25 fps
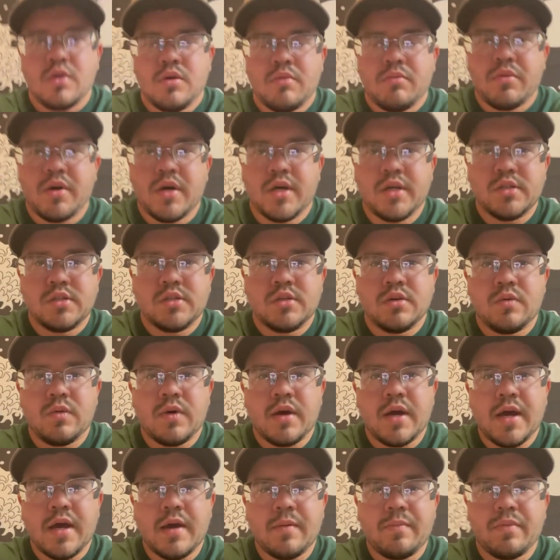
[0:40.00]
but so
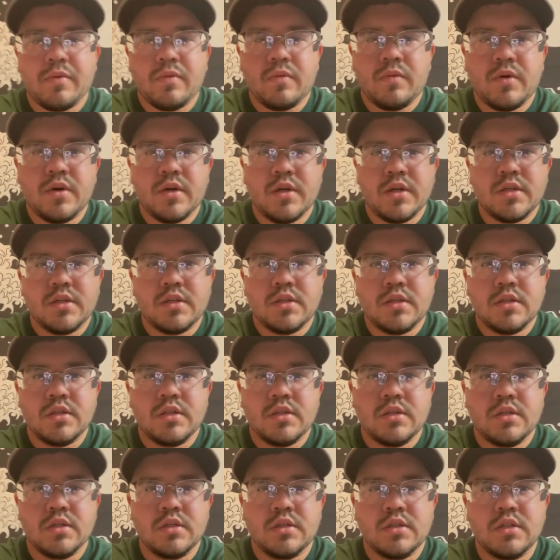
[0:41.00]
what happened was,
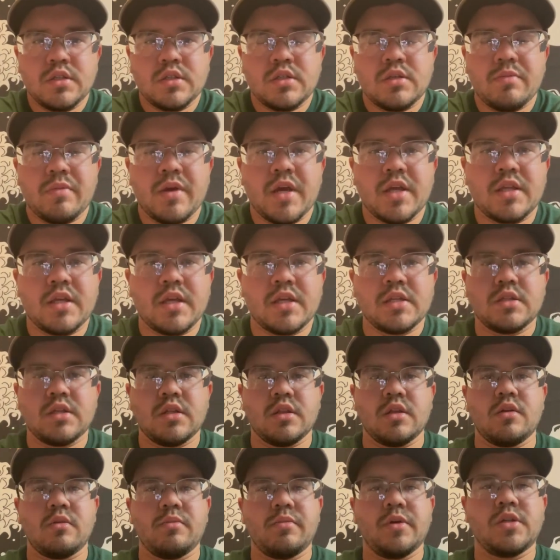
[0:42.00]
just to make things a
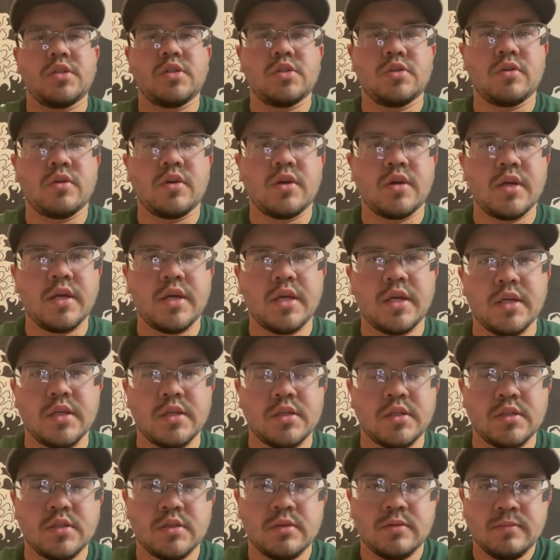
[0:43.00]
little bit short,
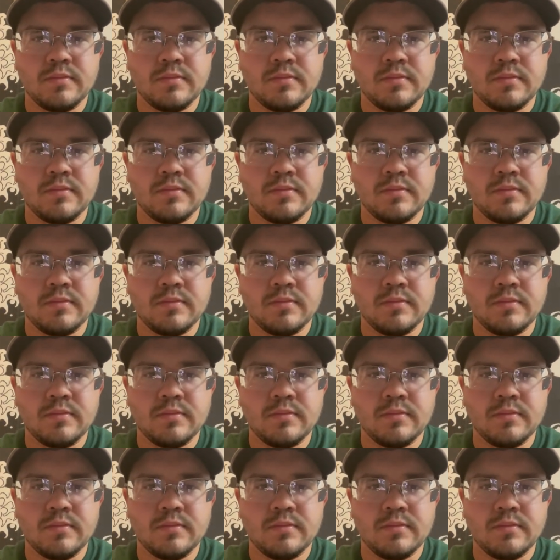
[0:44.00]
is